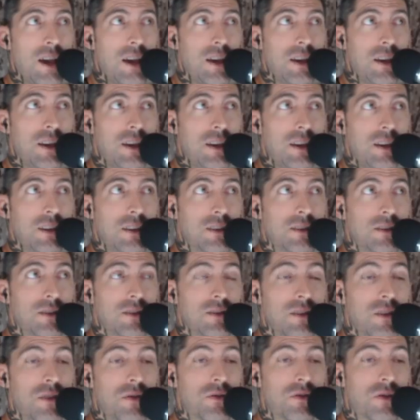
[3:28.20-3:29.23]
it's
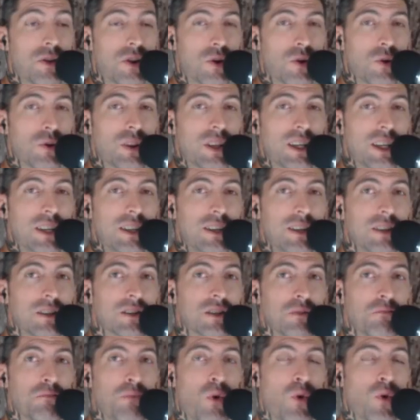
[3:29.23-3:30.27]
thoroughly
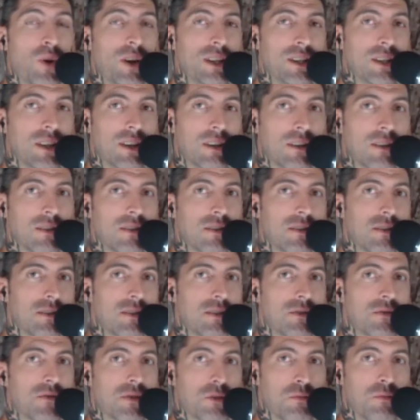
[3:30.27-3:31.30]
disappointing
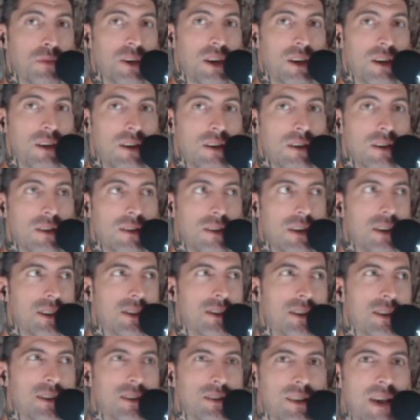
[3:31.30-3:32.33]
for me that
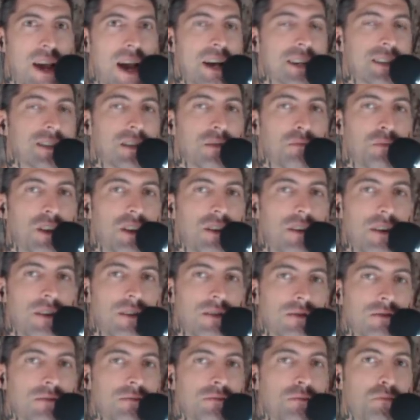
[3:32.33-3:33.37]
this has to be
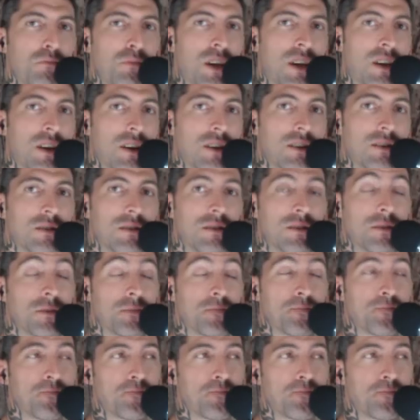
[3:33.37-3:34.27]
done, because,